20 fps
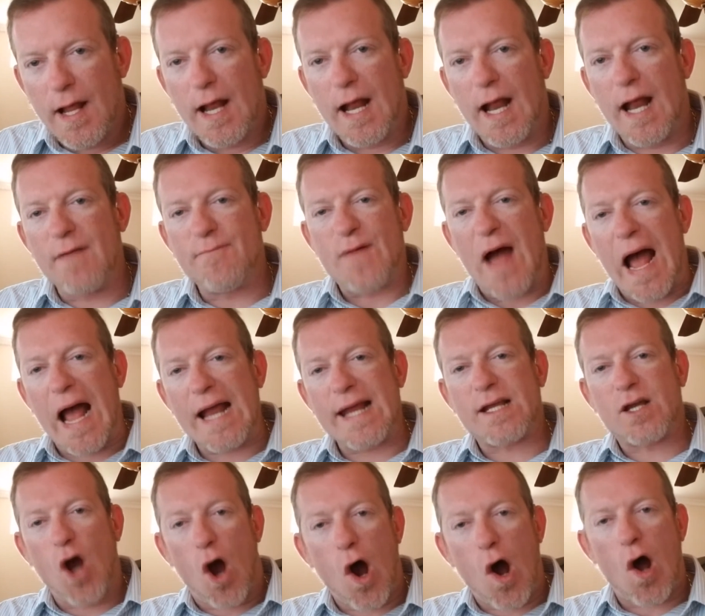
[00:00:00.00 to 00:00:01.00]
if I
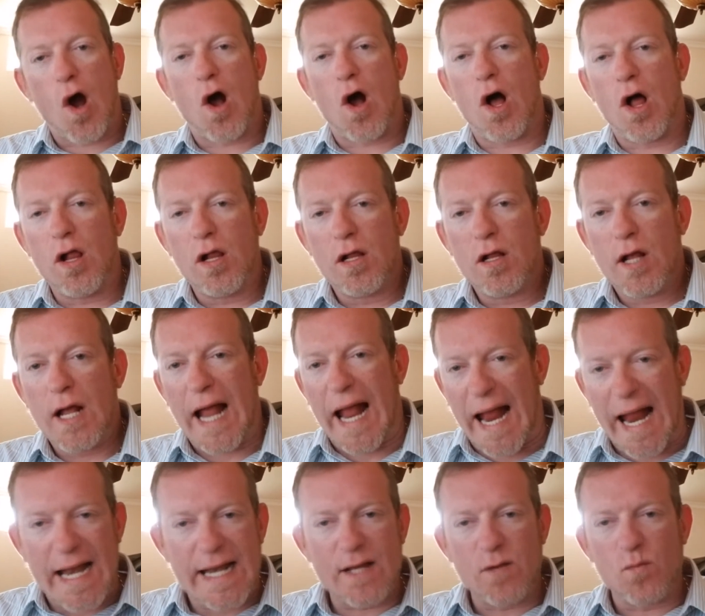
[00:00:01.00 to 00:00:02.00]
call
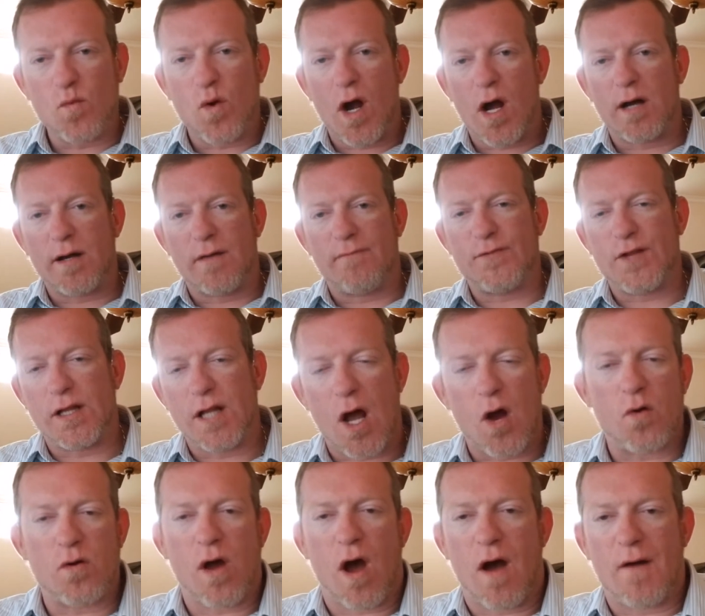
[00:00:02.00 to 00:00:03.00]
any one of the
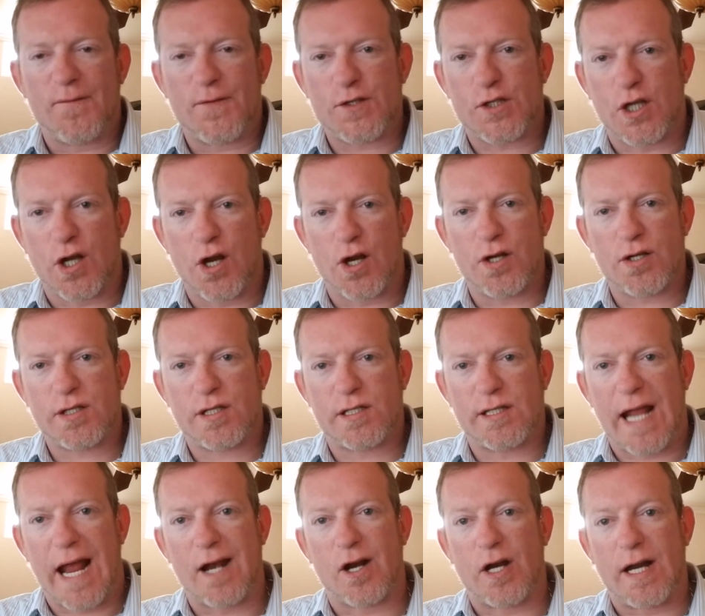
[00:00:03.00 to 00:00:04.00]
loan officers
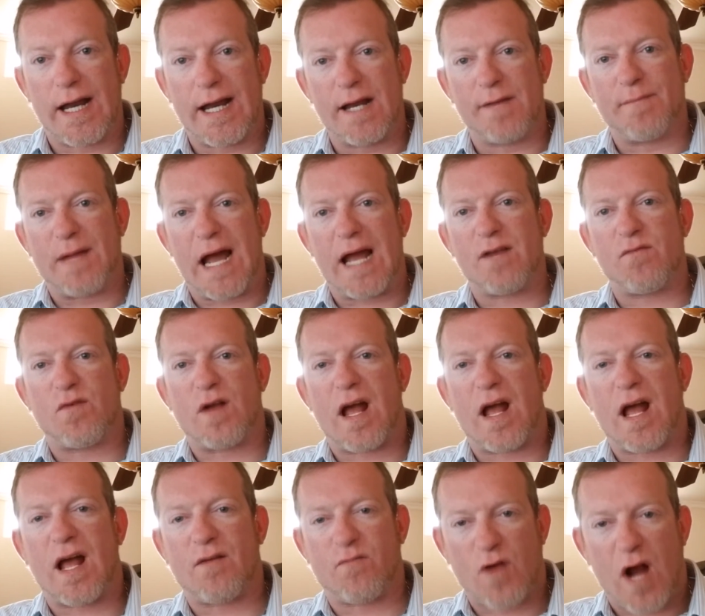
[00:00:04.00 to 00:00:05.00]
that are in
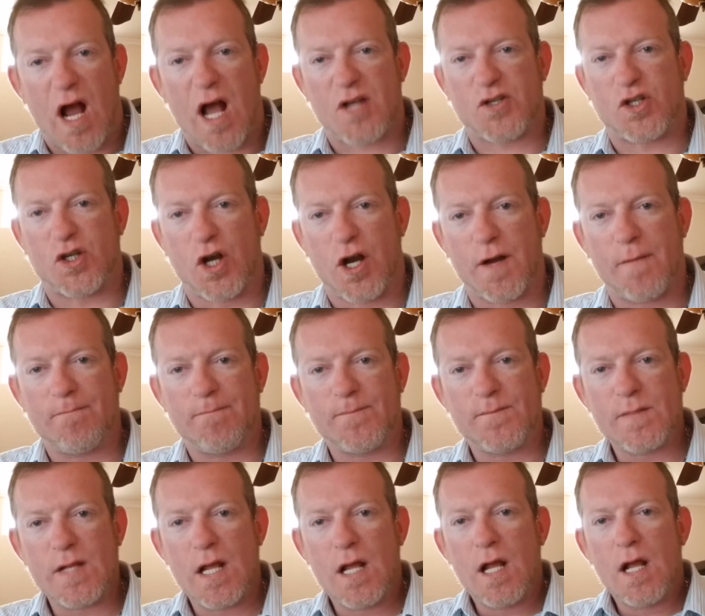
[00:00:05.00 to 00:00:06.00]
my roster,
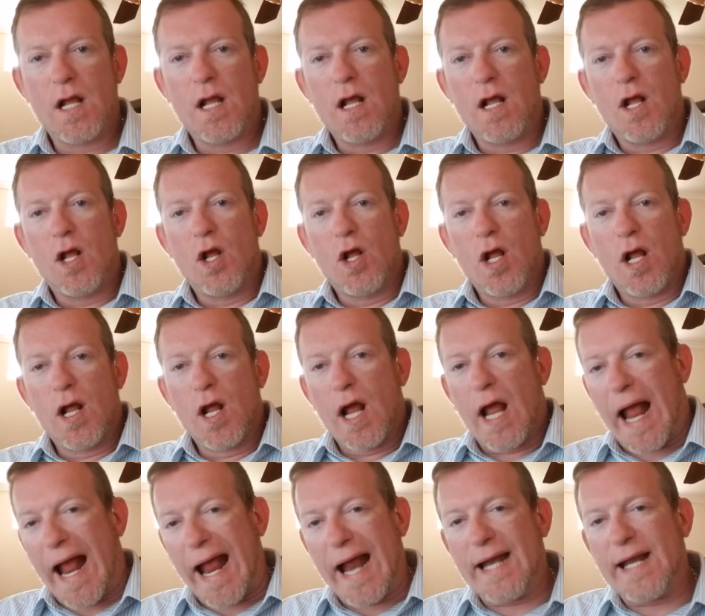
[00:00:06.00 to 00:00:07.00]

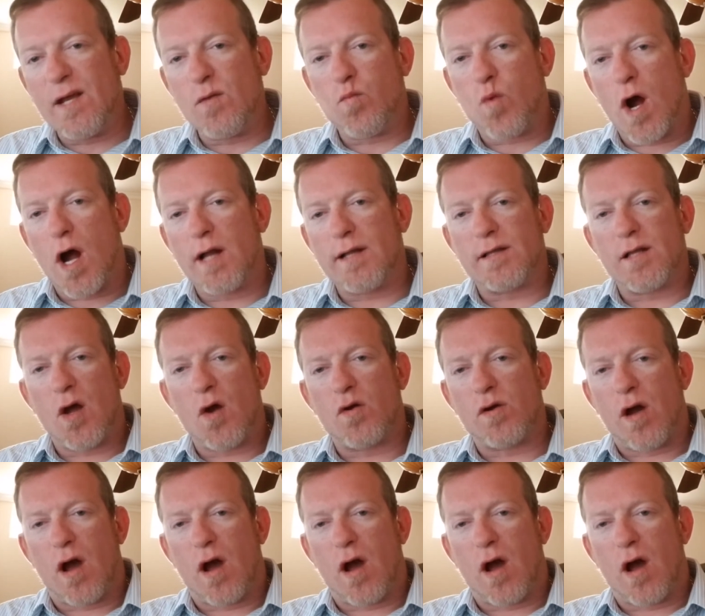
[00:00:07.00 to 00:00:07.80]
any one loan